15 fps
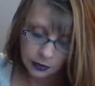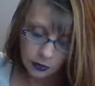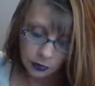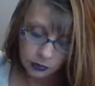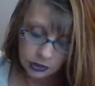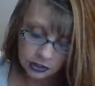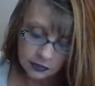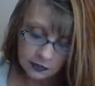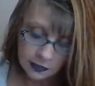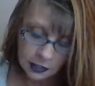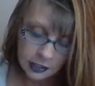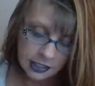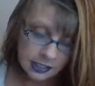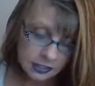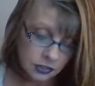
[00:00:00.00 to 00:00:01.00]
Which is
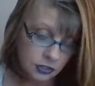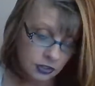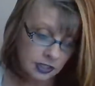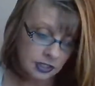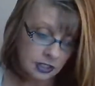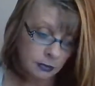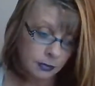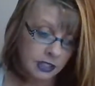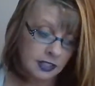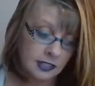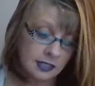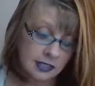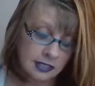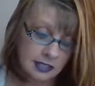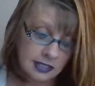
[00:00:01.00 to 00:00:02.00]
very interesting
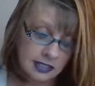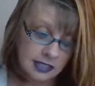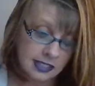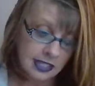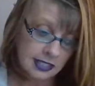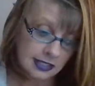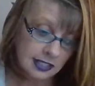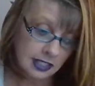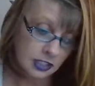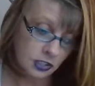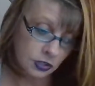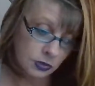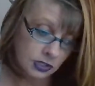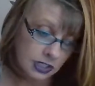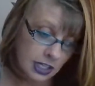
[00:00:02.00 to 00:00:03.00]
because the stance that
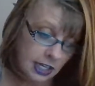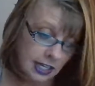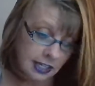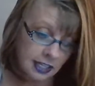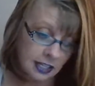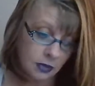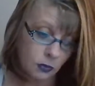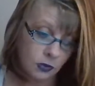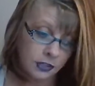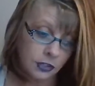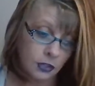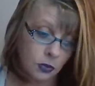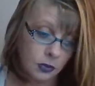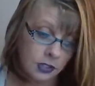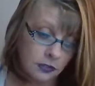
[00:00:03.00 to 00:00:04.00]
you take with the
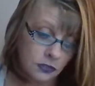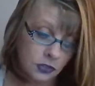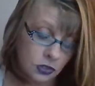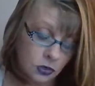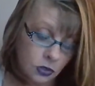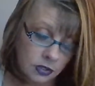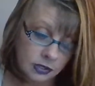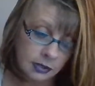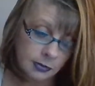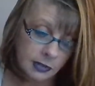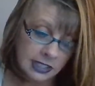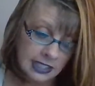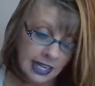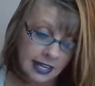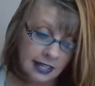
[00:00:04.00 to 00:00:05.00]
Queen of Swords
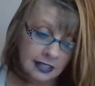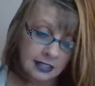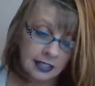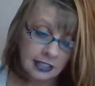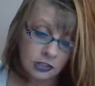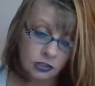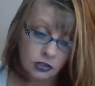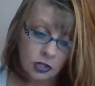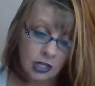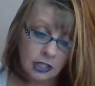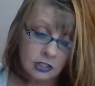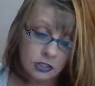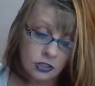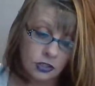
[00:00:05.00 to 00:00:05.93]
mentality and trying